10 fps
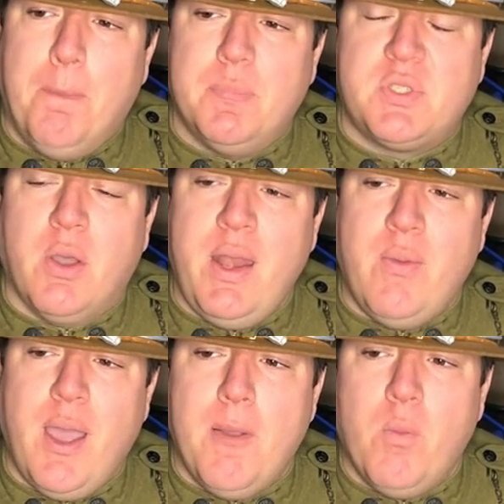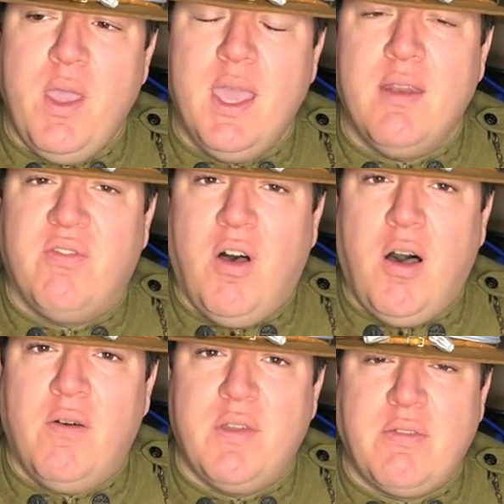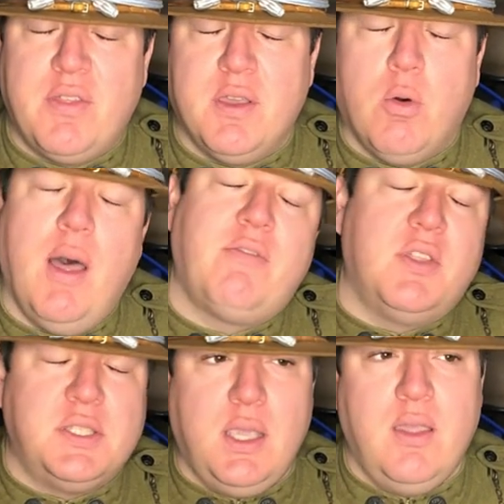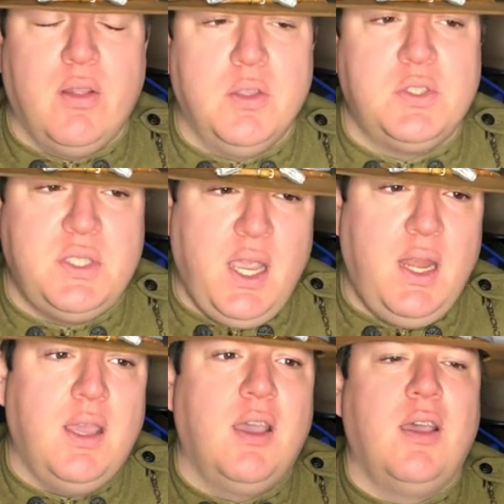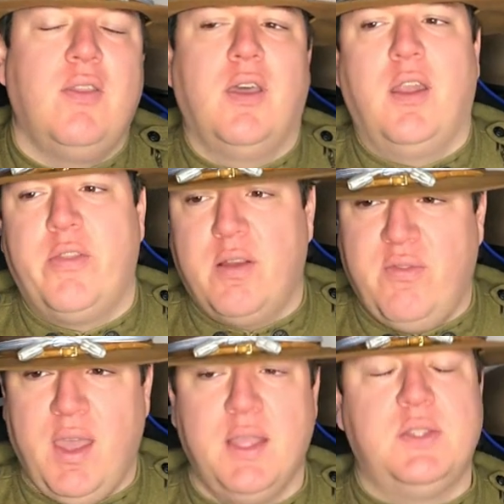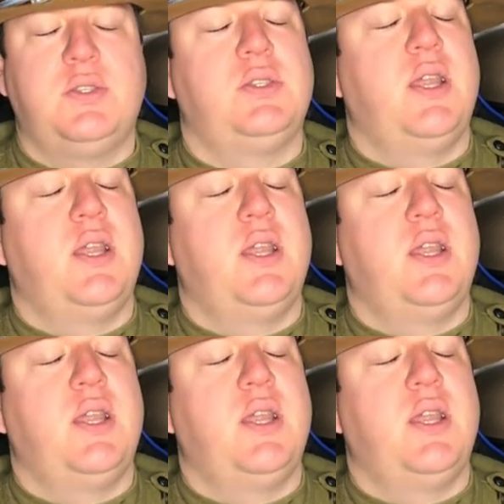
So anyway, we get involved after the sinking of the Lusitania and then other events,